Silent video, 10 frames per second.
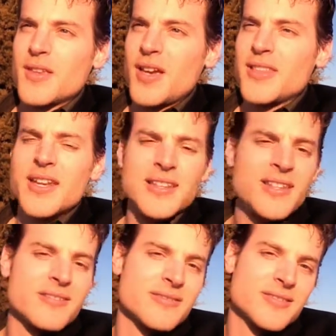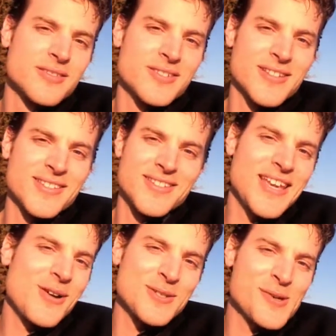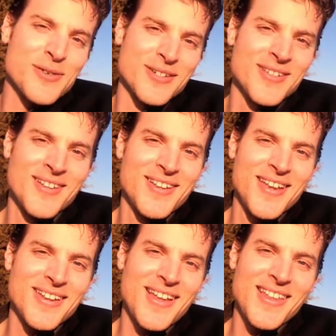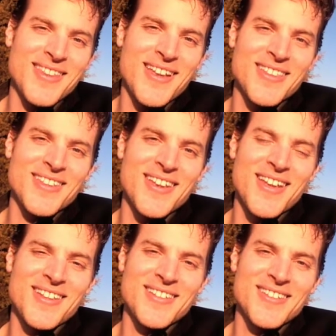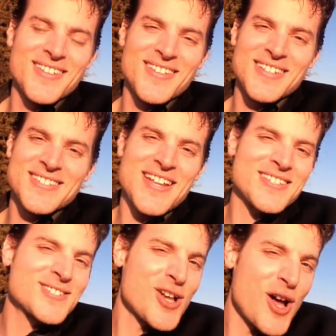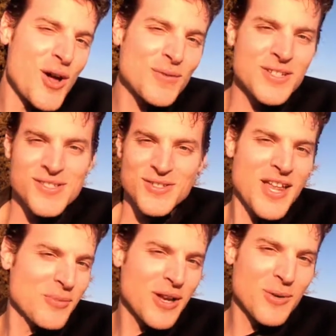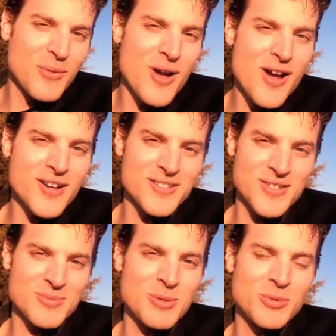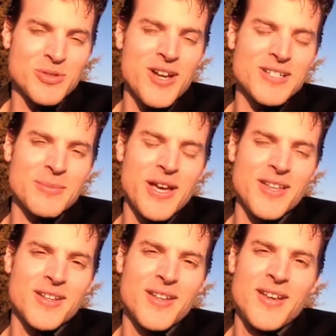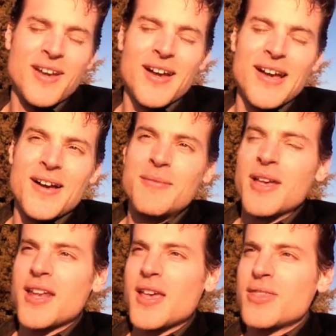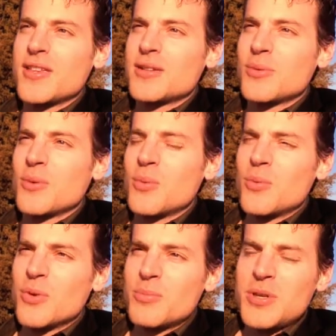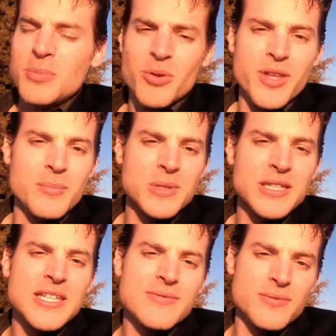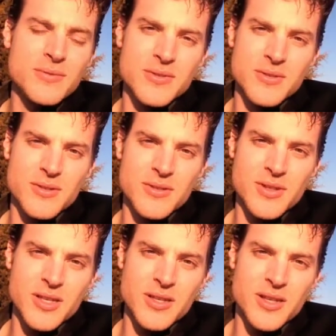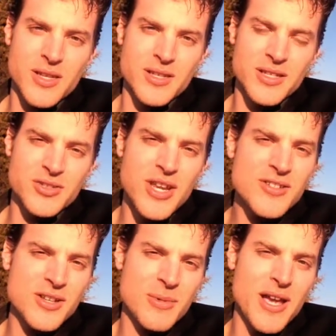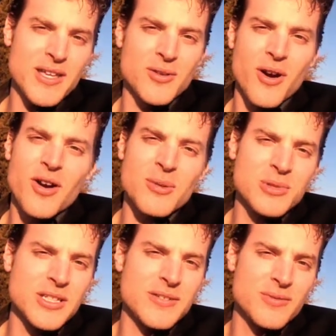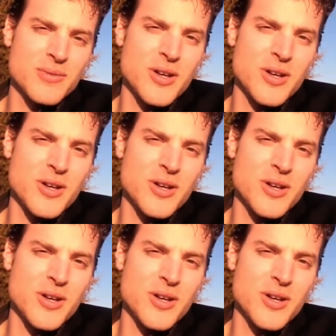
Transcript: then I leave, and then the hour's over, and it's not solved because there's not a right or wrong. It's just people talked about it, and I think with people that believe that changed their mind or already believed,